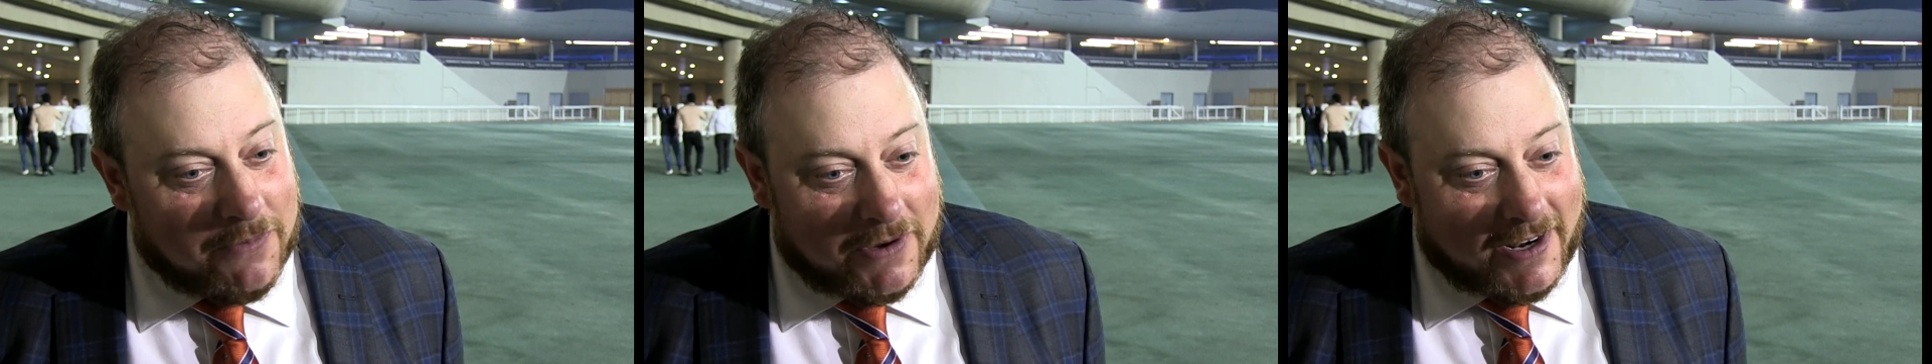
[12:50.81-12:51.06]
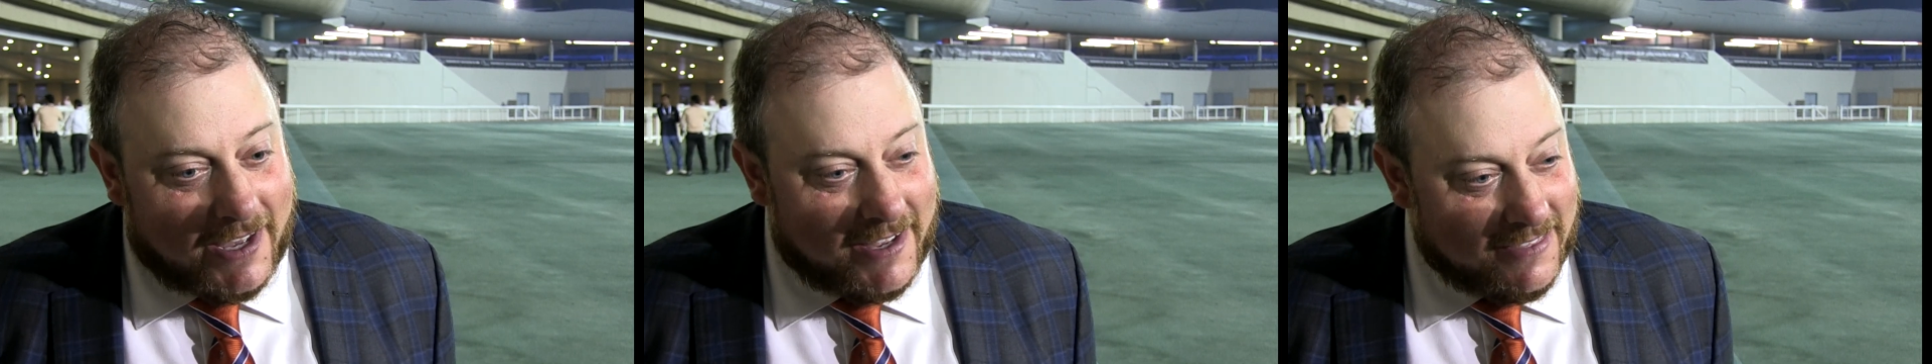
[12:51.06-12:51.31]

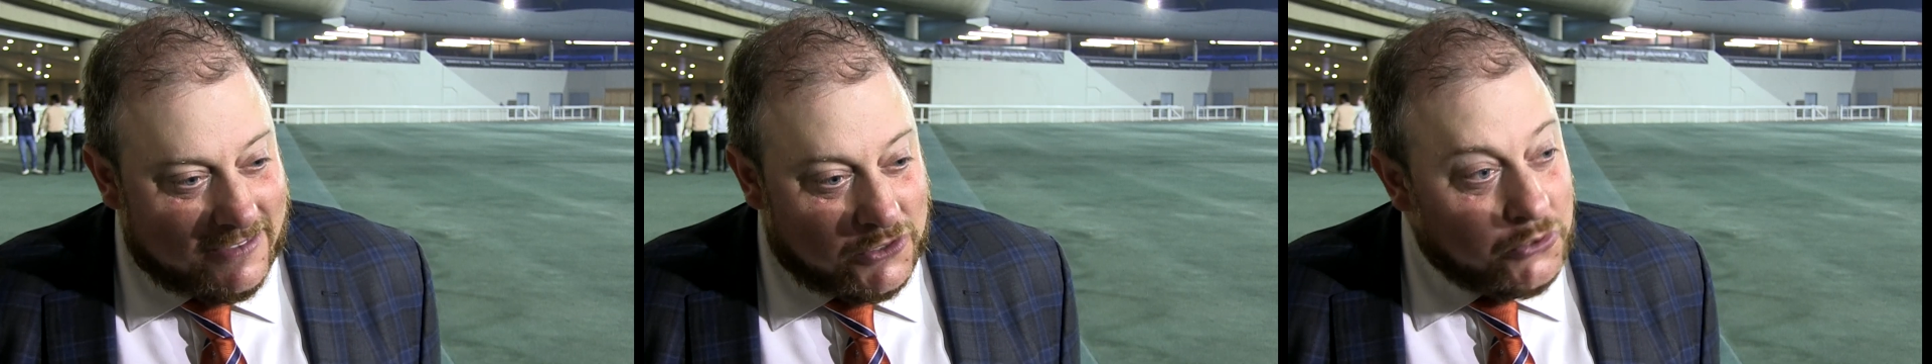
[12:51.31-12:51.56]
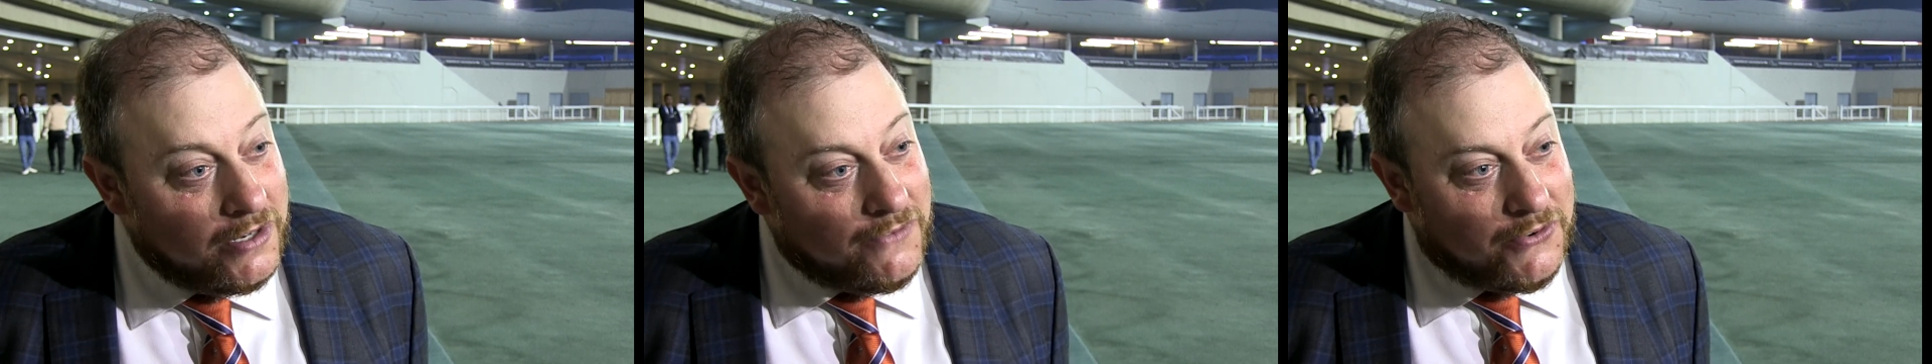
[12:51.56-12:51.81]
But uh,
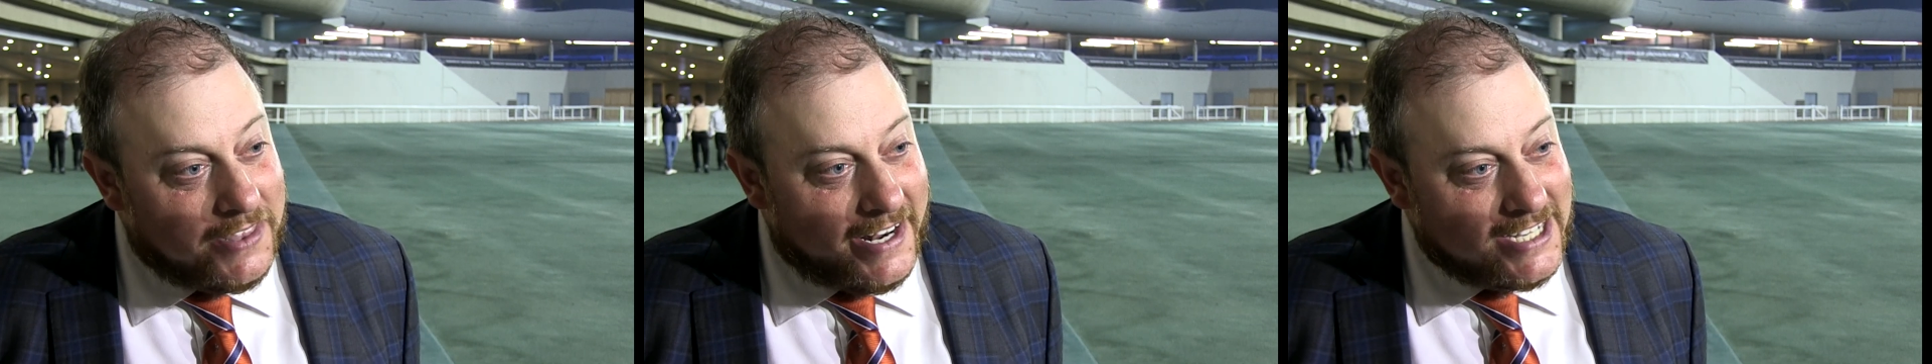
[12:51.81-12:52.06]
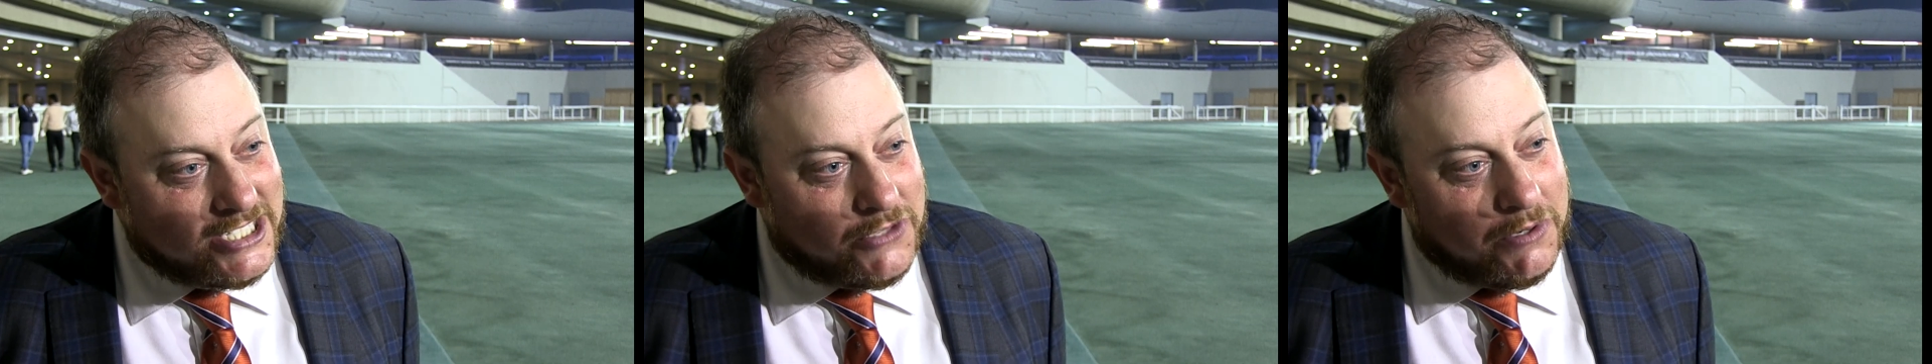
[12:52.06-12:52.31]
tune in for the
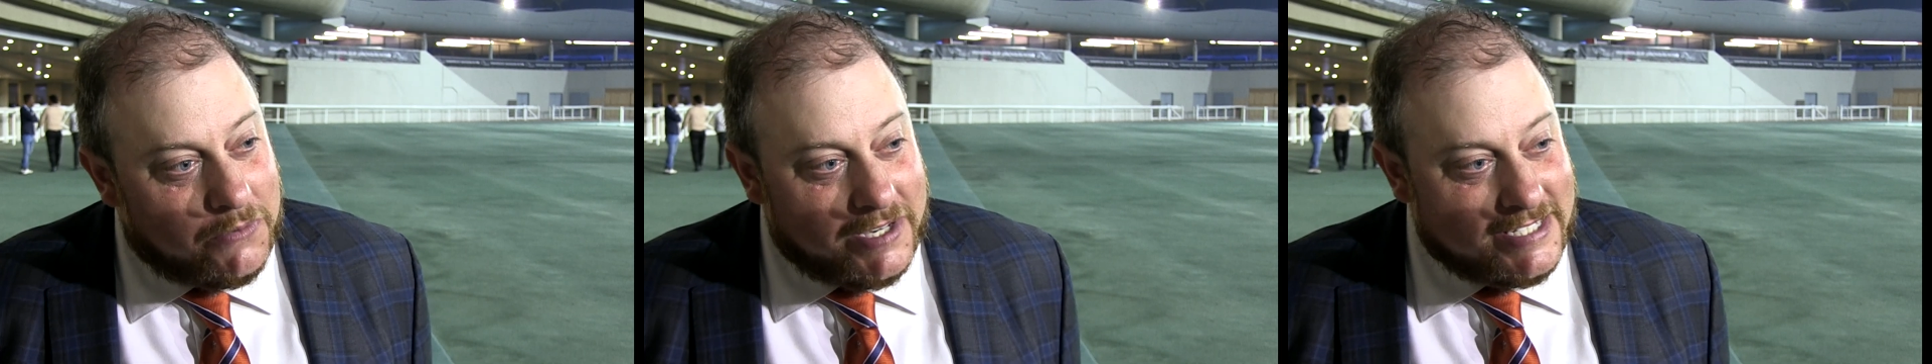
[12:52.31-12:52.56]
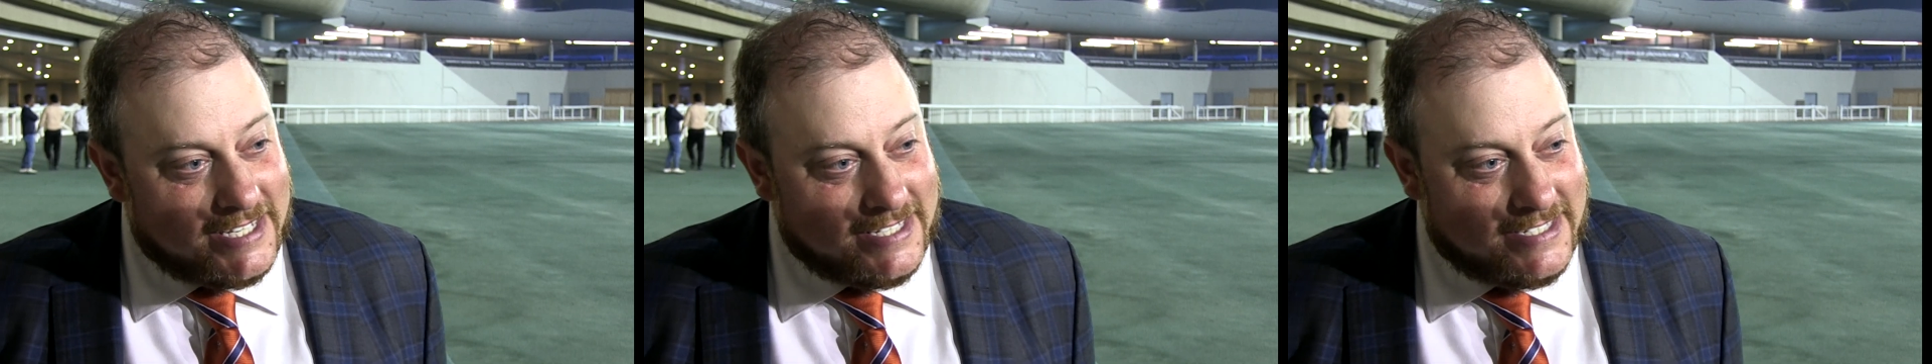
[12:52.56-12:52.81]
next three
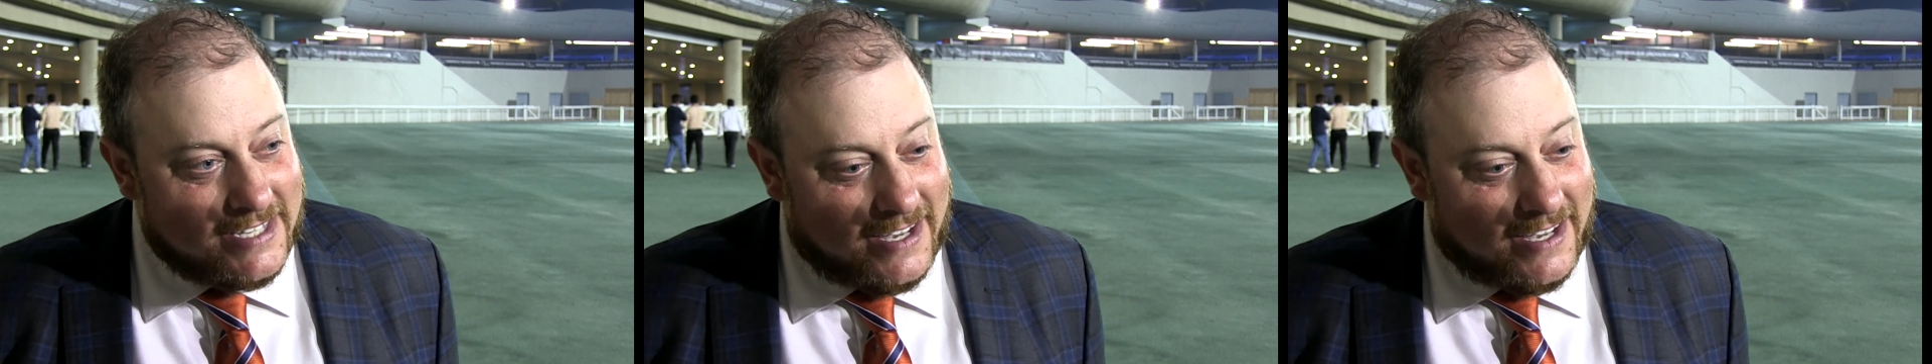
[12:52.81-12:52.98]
weeks as,